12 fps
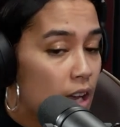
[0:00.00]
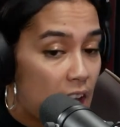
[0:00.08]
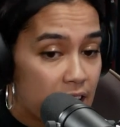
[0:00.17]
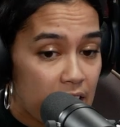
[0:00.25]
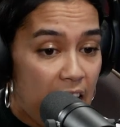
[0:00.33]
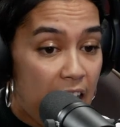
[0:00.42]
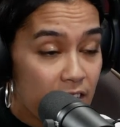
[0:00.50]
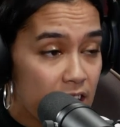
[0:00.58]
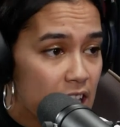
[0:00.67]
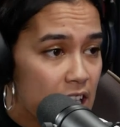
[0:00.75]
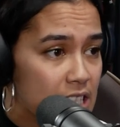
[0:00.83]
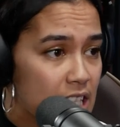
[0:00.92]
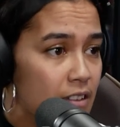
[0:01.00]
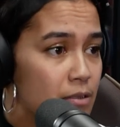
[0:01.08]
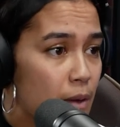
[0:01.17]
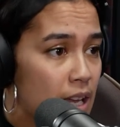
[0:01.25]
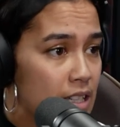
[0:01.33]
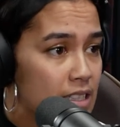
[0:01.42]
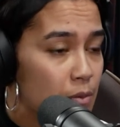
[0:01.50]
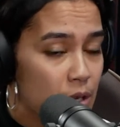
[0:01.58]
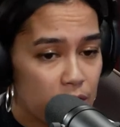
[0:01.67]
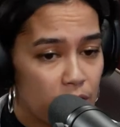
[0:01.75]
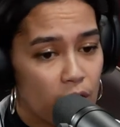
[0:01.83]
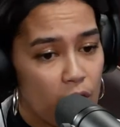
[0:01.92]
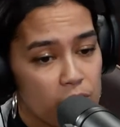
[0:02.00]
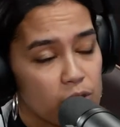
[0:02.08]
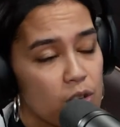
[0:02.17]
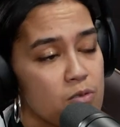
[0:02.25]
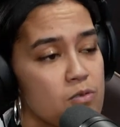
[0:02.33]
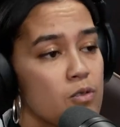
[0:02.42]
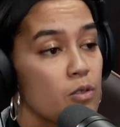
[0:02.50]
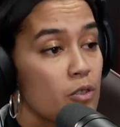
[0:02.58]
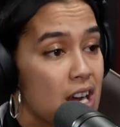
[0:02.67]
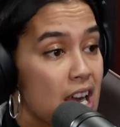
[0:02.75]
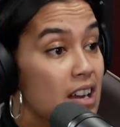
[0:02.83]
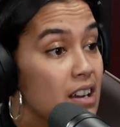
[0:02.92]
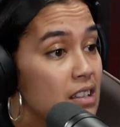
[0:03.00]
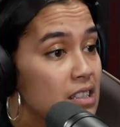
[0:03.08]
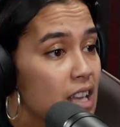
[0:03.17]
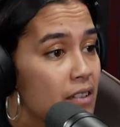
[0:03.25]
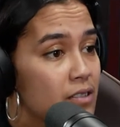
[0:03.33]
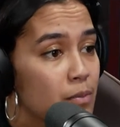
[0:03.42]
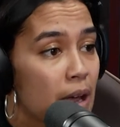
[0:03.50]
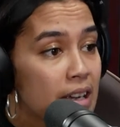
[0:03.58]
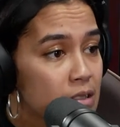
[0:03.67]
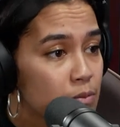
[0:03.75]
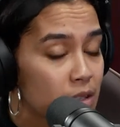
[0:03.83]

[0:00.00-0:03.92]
either having that safe space where you can go to, or creating a safe space,